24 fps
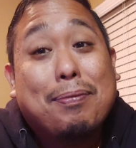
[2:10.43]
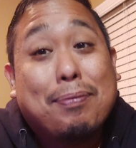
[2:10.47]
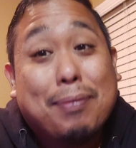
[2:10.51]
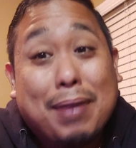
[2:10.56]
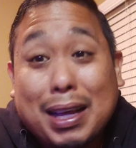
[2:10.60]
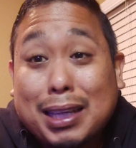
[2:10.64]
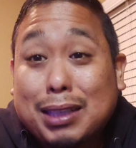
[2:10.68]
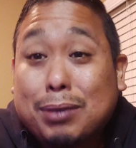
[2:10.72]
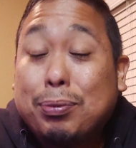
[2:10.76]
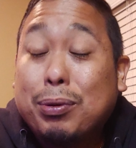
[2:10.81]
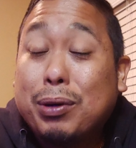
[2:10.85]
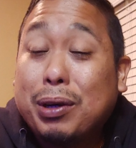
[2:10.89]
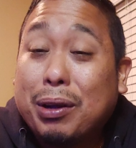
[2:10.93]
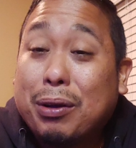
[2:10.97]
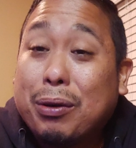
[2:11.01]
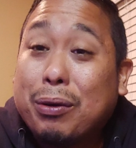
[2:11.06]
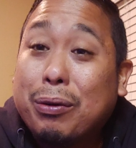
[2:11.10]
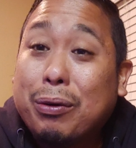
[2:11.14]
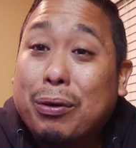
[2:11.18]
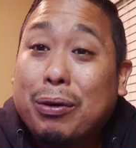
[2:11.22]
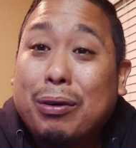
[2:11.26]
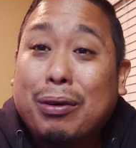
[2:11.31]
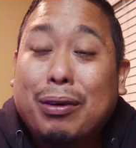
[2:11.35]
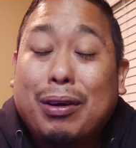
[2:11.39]
That's pretty
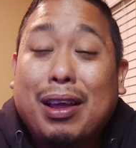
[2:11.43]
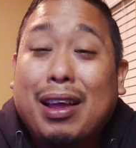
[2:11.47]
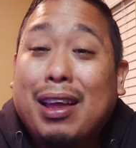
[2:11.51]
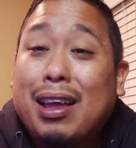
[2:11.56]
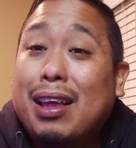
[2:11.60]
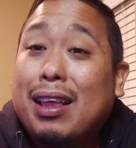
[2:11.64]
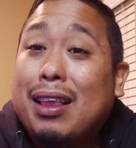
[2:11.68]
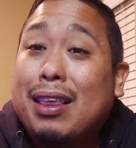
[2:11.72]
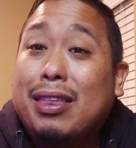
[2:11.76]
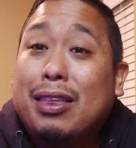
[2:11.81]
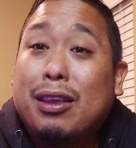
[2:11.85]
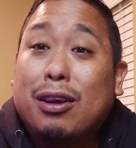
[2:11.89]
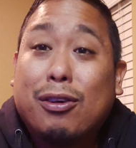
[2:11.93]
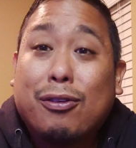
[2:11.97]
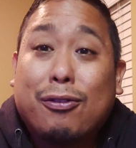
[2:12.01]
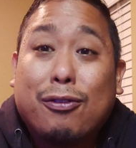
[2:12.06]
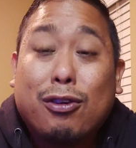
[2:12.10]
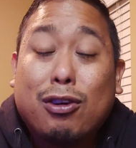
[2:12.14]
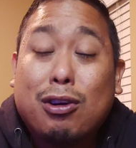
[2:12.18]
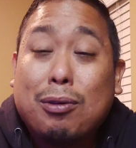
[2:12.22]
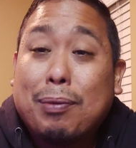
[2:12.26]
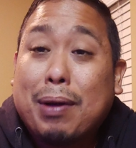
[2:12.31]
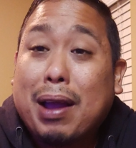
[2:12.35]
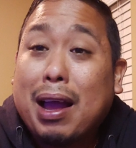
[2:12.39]
cool. They're
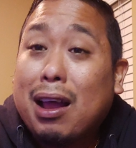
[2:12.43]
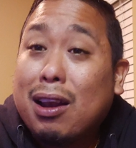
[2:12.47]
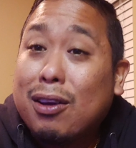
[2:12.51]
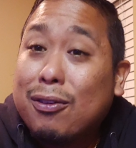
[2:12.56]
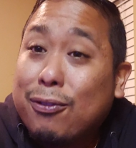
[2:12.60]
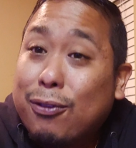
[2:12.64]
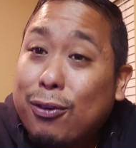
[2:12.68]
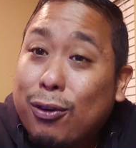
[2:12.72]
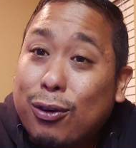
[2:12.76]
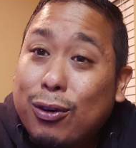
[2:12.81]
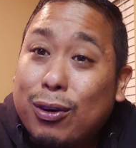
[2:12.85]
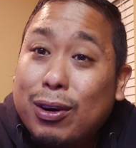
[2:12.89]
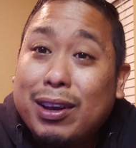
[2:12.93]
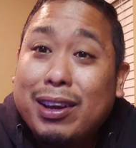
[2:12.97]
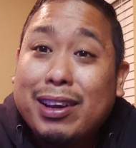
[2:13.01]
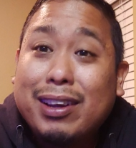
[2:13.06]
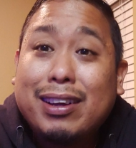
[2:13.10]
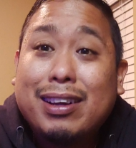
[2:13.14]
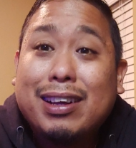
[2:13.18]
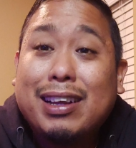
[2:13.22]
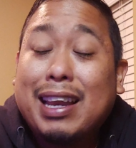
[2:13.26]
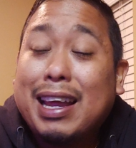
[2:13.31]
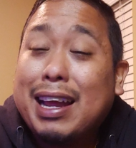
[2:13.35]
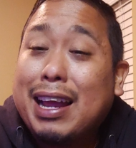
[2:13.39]
from
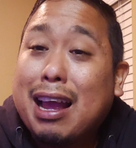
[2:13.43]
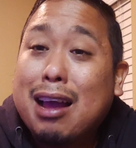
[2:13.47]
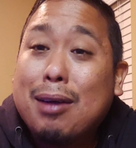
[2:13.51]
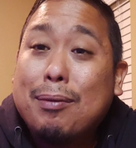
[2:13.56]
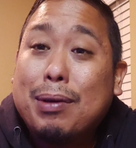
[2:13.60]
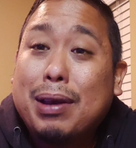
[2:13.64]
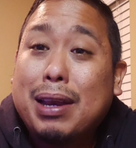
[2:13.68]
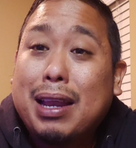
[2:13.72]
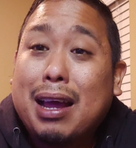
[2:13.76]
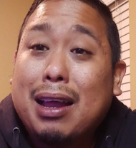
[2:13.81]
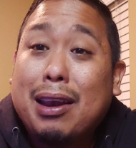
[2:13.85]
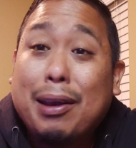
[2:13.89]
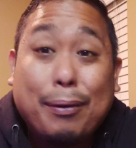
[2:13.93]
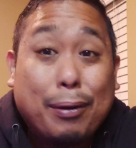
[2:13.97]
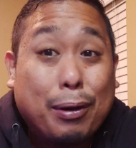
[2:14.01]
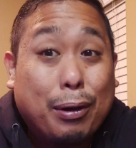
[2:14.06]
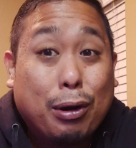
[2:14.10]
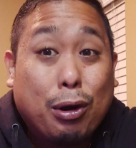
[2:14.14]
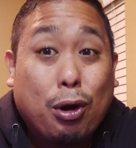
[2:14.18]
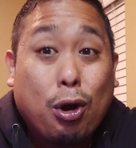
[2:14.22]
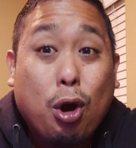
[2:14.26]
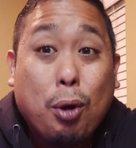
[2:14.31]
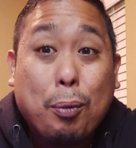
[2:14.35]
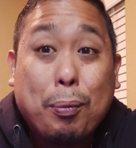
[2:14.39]
California and they coming down. They were
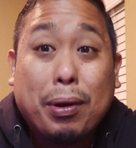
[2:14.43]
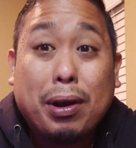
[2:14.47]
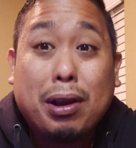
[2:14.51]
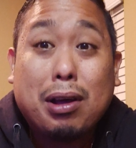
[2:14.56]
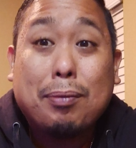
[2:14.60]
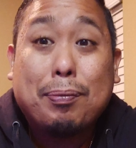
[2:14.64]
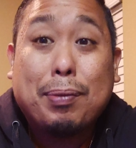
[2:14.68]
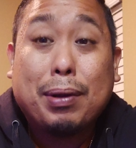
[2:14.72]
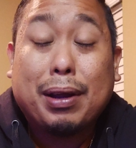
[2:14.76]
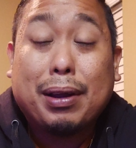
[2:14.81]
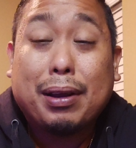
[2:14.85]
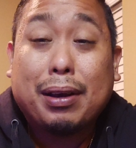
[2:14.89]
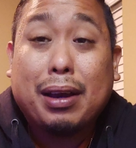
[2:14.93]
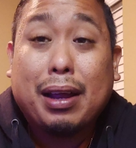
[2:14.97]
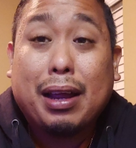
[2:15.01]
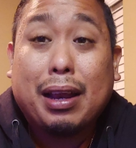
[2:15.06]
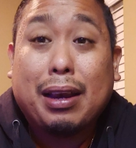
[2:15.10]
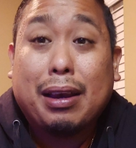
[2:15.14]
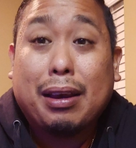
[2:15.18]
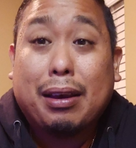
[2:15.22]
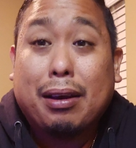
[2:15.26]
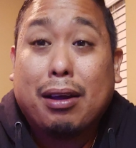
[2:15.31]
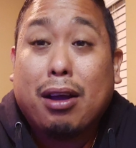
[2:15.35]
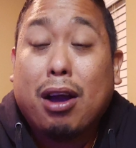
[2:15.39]
going to open up in,
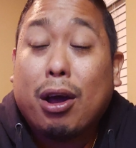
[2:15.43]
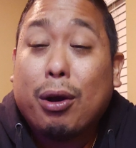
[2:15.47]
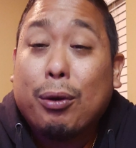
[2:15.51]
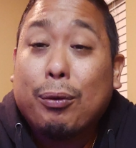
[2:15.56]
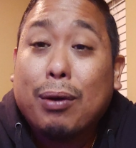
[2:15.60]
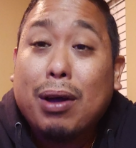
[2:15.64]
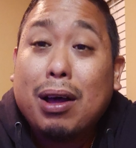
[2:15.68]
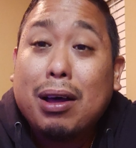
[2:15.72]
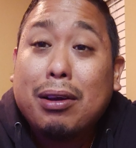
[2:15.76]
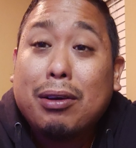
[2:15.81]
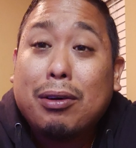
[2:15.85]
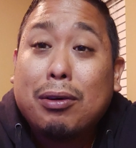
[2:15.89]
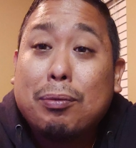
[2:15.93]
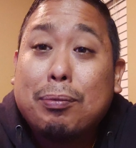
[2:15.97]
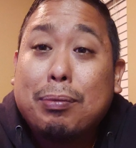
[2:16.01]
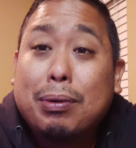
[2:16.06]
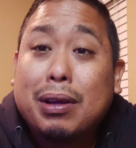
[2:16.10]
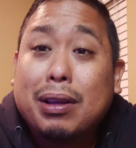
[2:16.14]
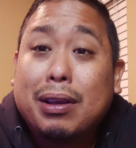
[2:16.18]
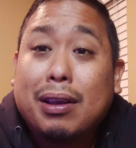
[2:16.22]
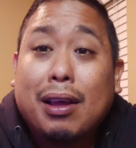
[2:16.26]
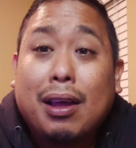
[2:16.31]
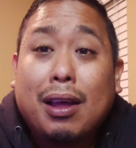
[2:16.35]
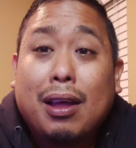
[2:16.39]
in Colorado,
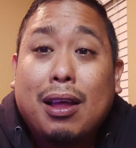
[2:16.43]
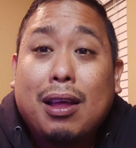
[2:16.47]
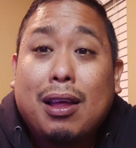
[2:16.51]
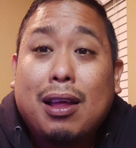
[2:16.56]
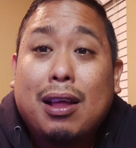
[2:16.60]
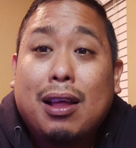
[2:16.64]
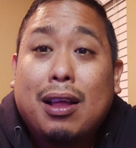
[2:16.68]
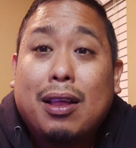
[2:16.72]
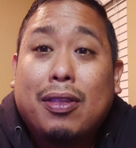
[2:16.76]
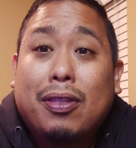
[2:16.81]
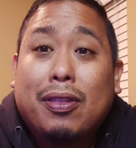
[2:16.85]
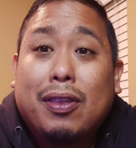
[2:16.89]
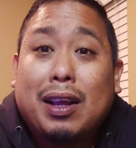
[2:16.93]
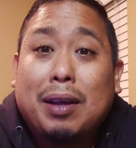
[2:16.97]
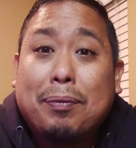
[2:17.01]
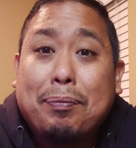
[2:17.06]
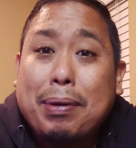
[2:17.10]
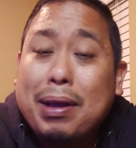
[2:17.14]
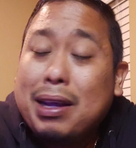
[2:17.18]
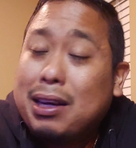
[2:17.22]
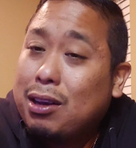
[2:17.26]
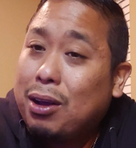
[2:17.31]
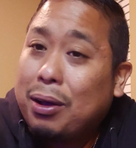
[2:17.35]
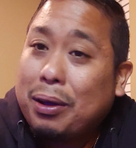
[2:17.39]
but they
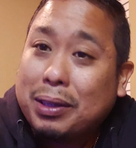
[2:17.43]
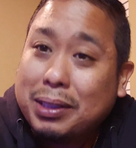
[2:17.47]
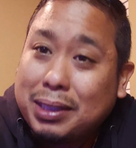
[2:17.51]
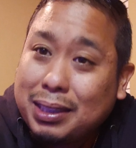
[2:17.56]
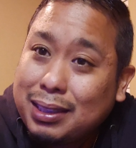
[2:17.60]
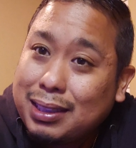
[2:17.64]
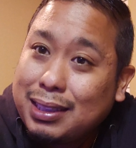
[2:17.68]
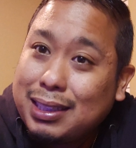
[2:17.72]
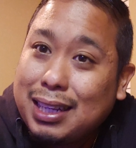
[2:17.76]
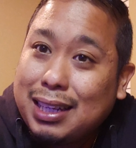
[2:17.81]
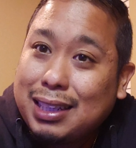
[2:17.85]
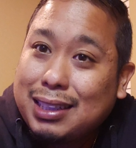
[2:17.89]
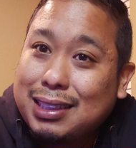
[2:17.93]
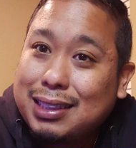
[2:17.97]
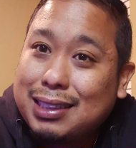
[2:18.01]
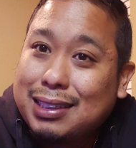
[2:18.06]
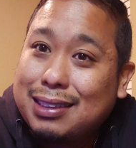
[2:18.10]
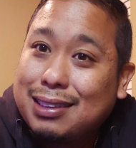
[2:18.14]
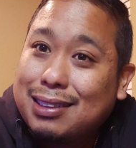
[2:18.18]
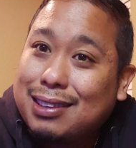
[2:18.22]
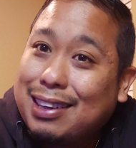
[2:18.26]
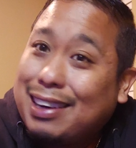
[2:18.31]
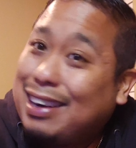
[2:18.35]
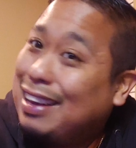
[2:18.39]
picked Austin,
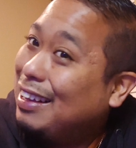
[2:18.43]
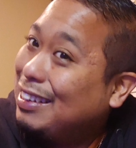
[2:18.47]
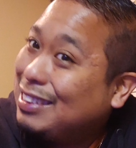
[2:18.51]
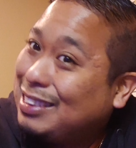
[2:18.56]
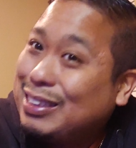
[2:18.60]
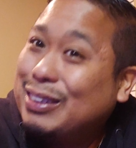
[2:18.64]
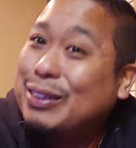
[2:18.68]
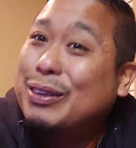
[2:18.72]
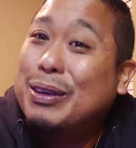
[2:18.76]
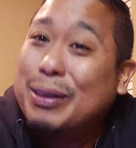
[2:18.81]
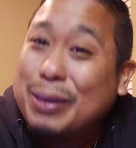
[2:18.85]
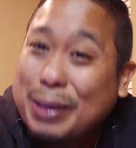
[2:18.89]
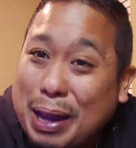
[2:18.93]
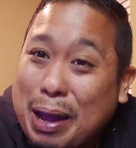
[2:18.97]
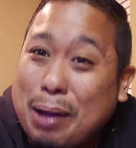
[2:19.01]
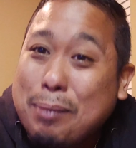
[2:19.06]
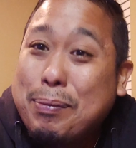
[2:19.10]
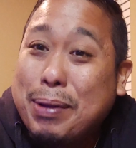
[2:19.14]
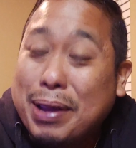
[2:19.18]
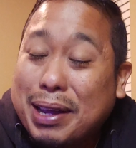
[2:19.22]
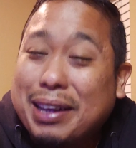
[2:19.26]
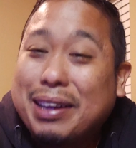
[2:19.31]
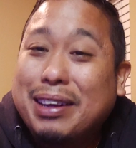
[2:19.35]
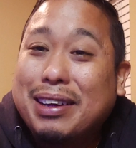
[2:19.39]
Texas. And I told them, y'all
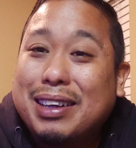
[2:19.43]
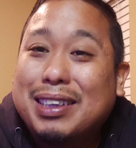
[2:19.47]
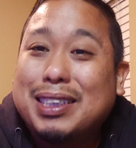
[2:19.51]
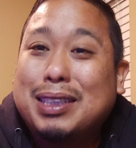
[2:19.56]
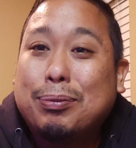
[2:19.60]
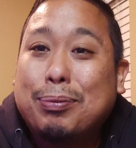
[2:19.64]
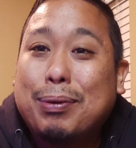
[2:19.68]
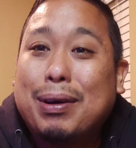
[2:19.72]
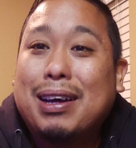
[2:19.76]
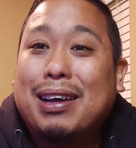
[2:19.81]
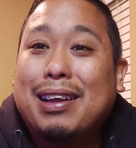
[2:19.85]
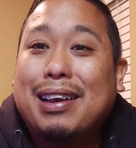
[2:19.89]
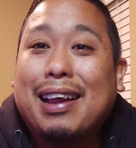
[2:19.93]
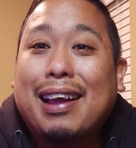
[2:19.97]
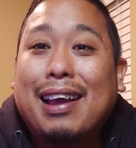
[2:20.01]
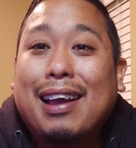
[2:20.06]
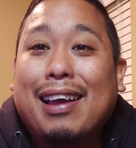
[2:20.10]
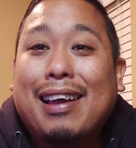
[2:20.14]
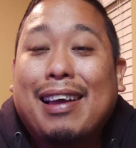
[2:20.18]
pick a good spot.